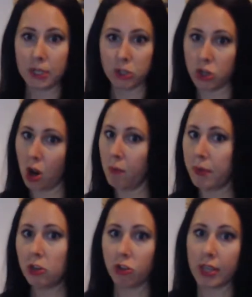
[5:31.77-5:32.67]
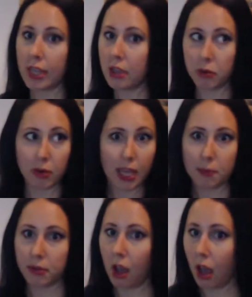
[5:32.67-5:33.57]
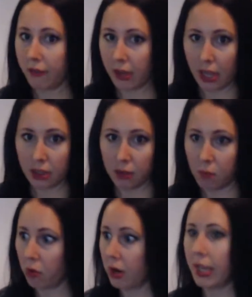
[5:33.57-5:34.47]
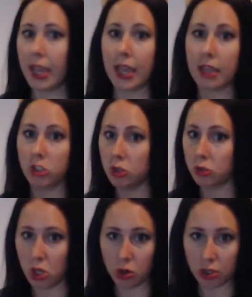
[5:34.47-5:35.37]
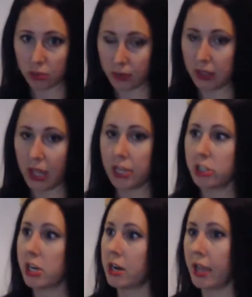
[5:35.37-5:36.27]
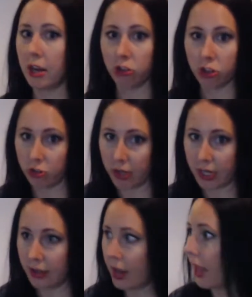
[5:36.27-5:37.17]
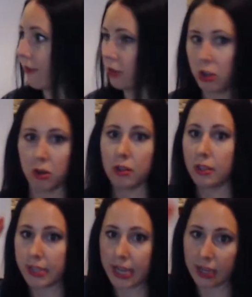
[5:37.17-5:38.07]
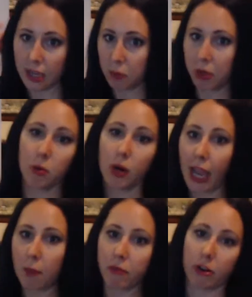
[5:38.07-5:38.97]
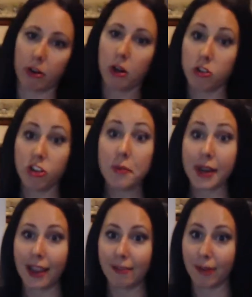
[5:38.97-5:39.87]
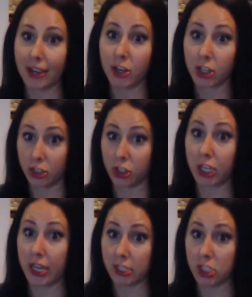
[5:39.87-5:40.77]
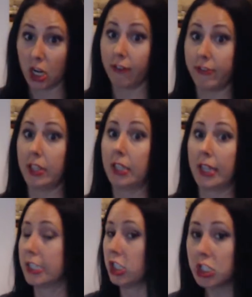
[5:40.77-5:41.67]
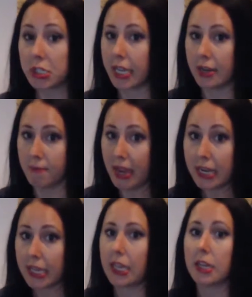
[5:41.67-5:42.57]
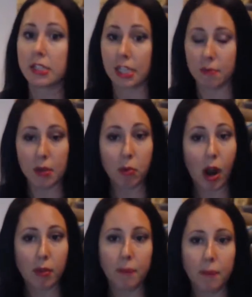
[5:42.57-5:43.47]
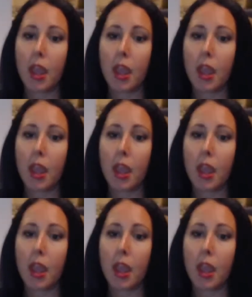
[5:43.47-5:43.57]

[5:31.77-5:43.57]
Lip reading: don't be drinking 3 cups of coffee in the morning and 2 sodas with lunch and an energy drink in the afternoon and then taking a pre-workout before you go to the gym at night, right? You're going to start feeling like jittery and panicky, and it's going to be a problem.